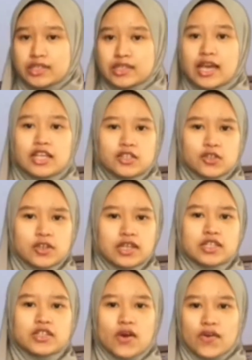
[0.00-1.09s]
students
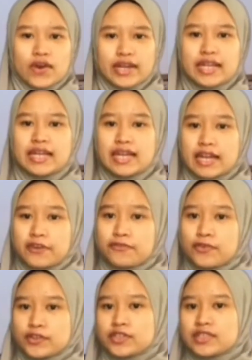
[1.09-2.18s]
already learn
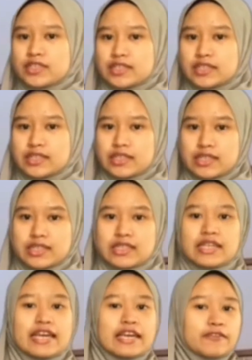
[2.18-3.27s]
photosynthesis
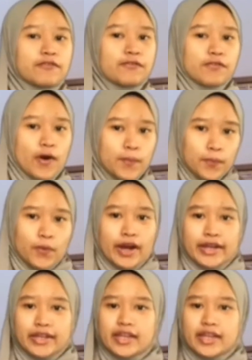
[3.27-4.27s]
in Form 1.